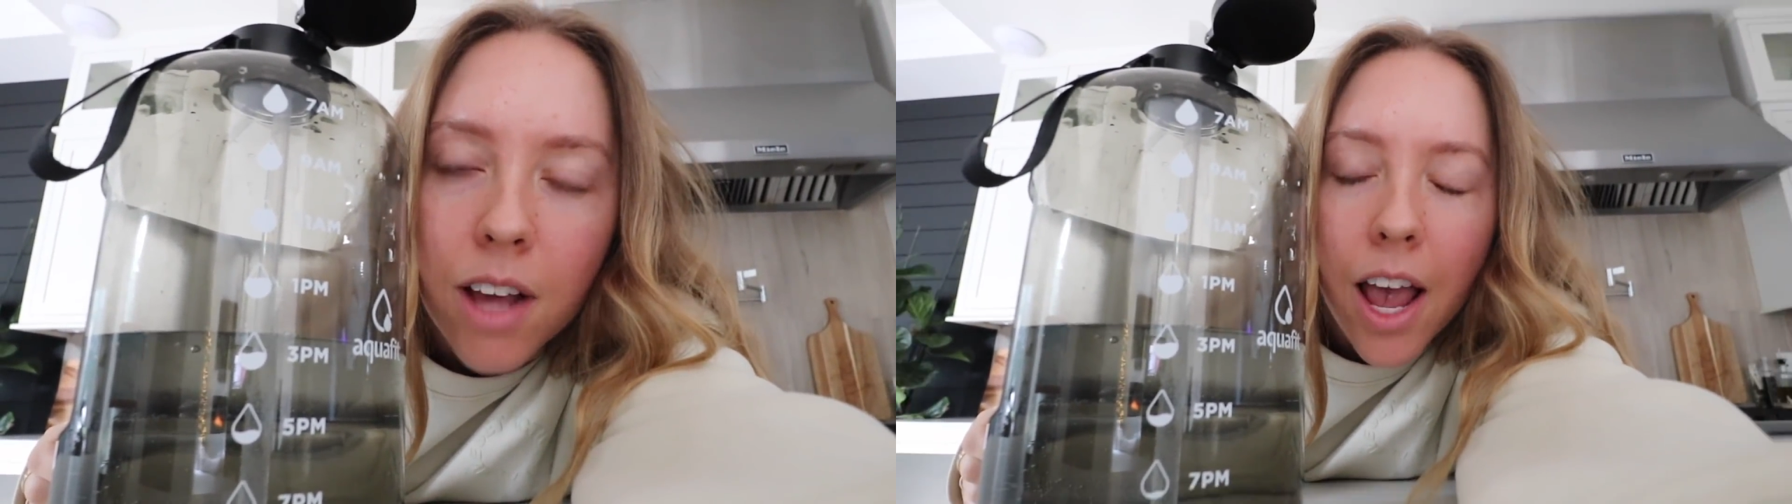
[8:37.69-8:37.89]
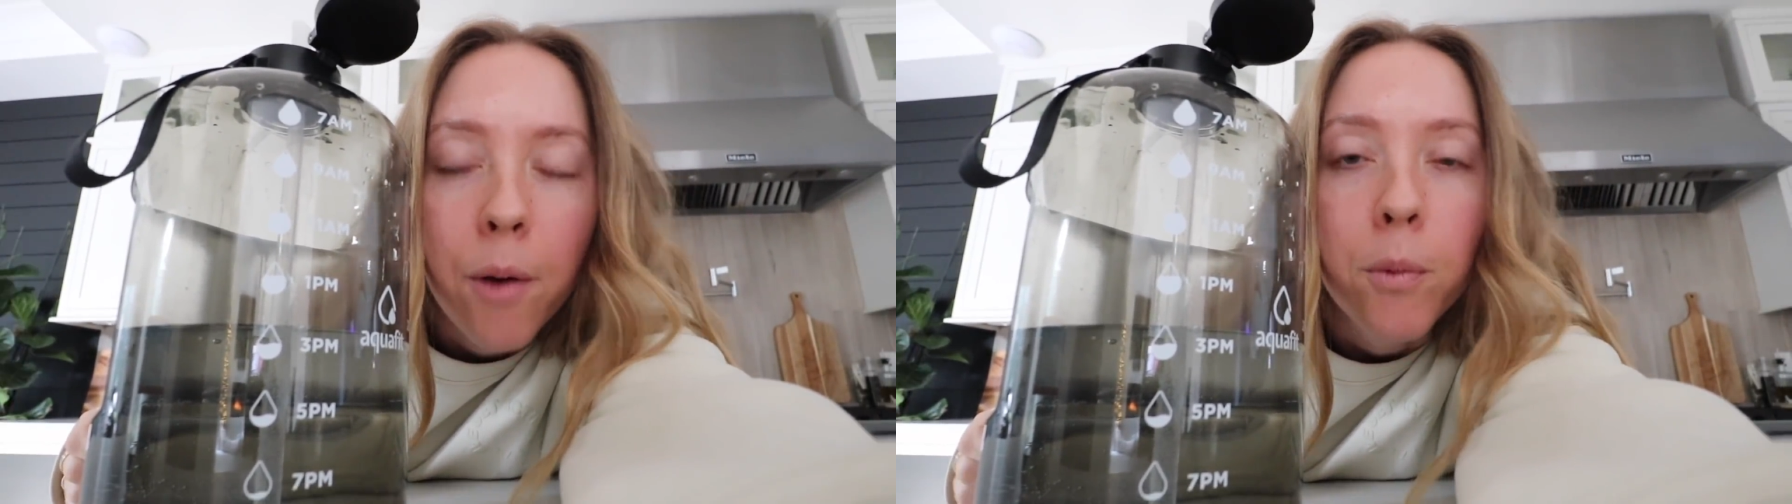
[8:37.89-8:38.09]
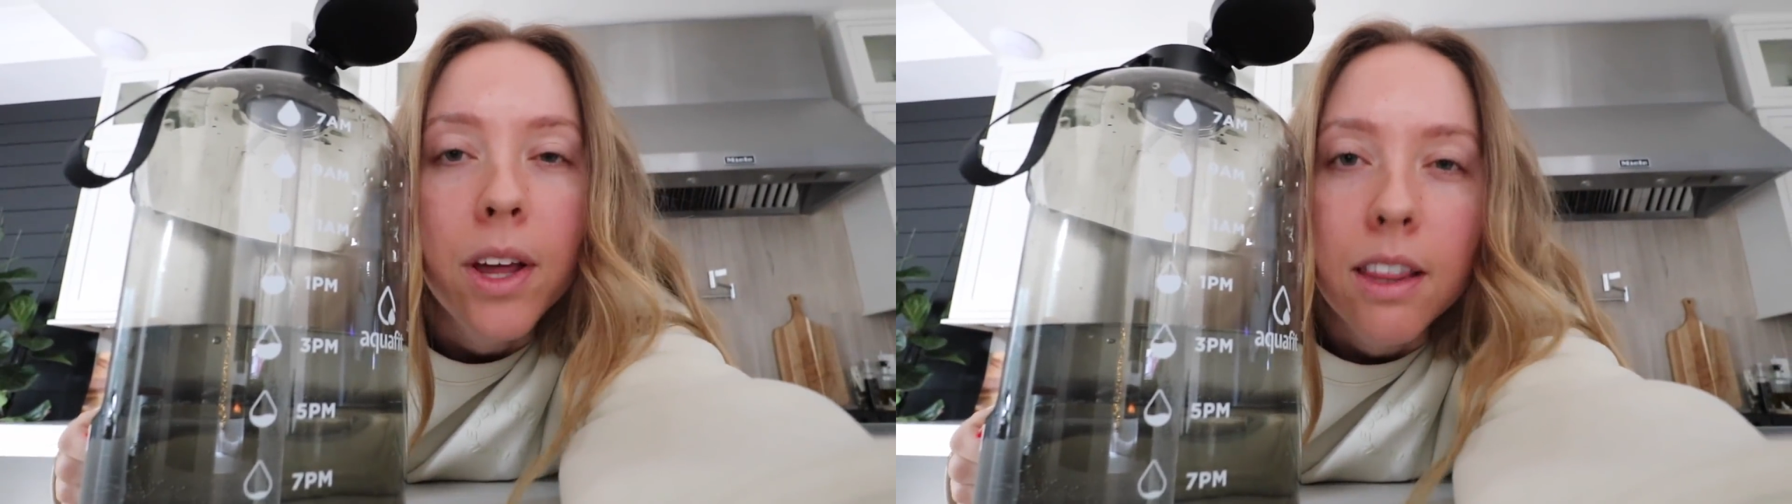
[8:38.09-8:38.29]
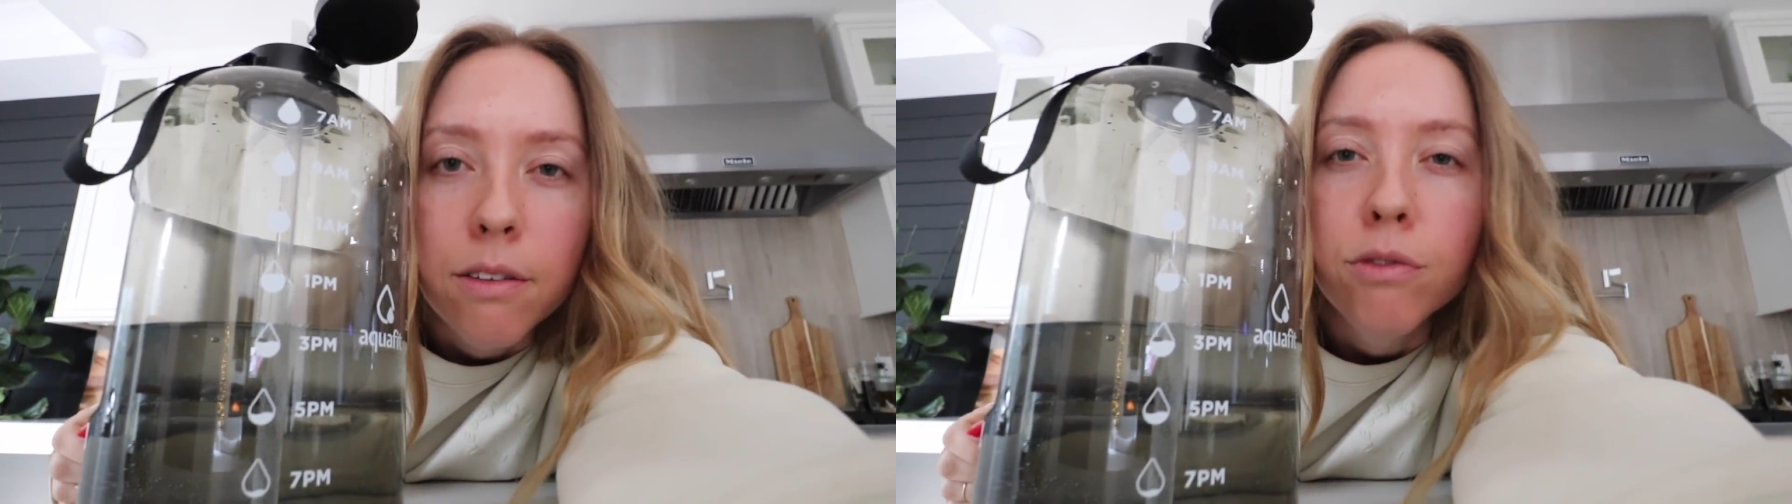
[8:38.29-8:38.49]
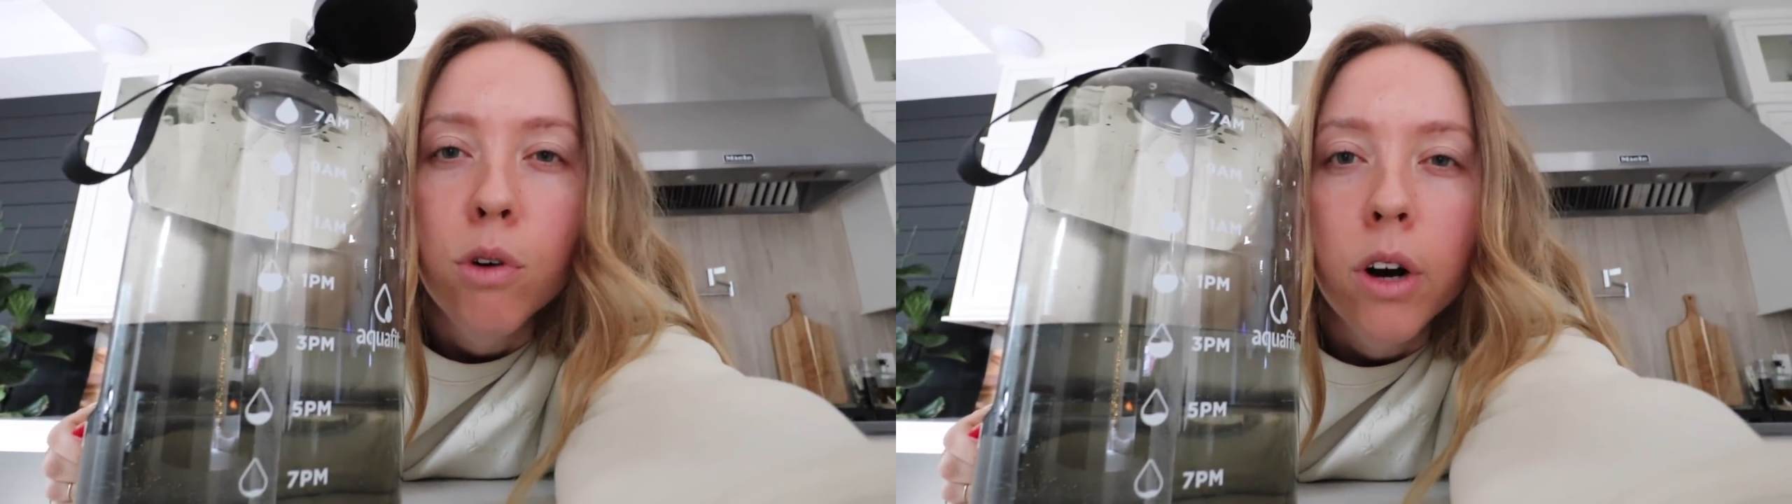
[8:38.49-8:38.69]
and we
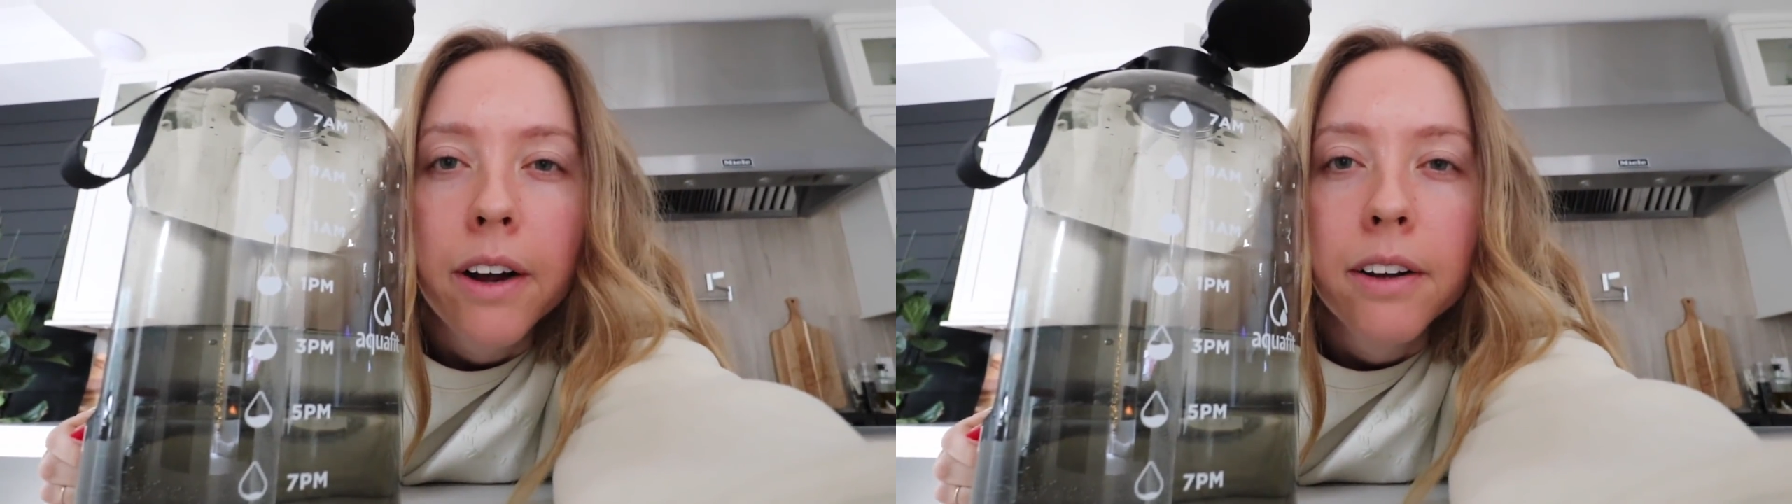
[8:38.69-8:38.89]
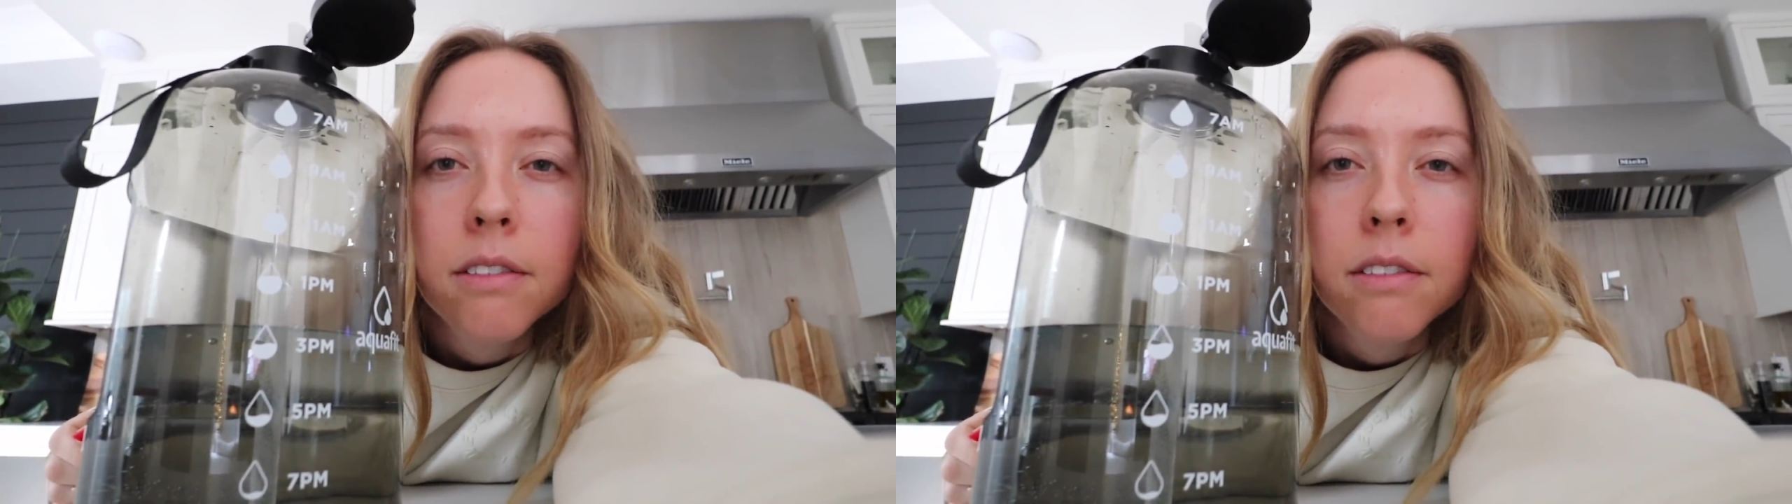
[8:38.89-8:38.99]
live for it.